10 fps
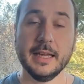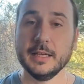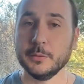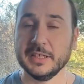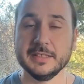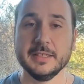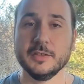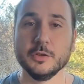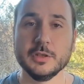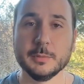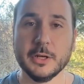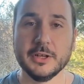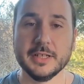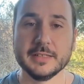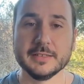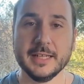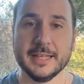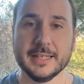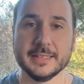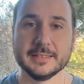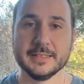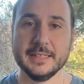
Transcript: Anyway, they talk about it as,